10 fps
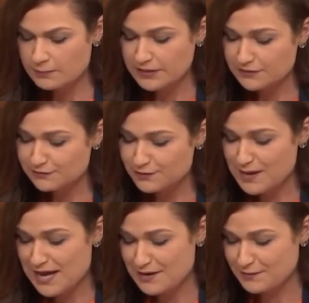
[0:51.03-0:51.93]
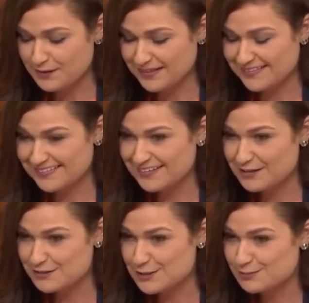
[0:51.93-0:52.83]
Being from Iowa, the
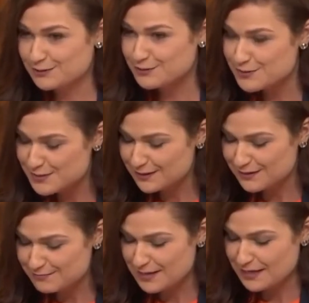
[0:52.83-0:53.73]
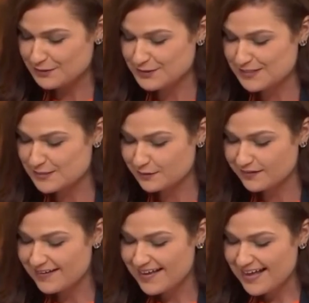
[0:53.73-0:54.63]
largest producer of
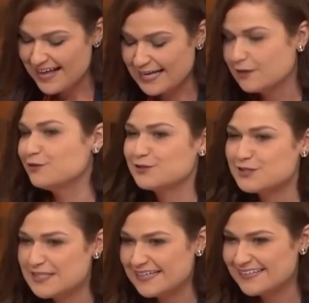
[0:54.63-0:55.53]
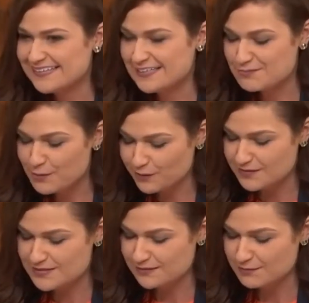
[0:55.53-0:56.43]
biodiesel, I understand the
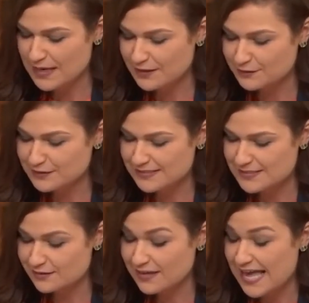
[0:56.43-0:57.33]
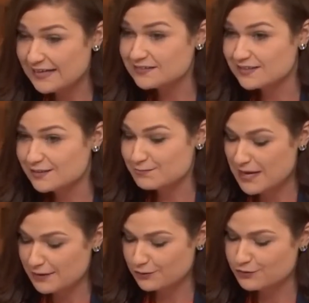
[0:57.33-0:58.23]
importance of biodiesel and other
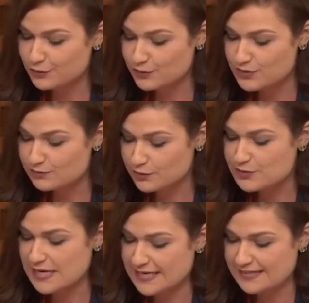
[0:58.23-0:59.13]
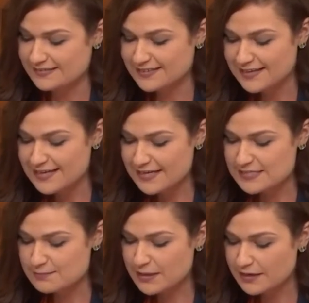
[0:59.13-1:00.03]
biofuels firsthand.
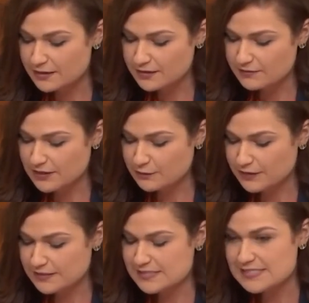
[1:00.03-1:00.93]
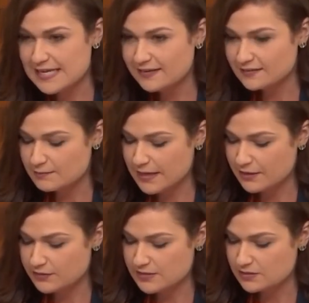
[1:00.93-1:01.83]
It's imperative that we extend the
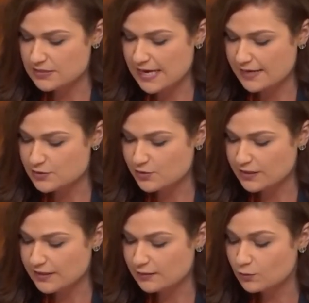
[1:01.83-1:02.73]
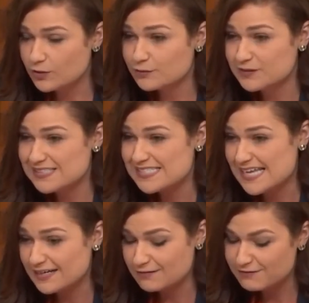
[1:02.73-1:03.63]
biodiesel tax credit and work with the Senate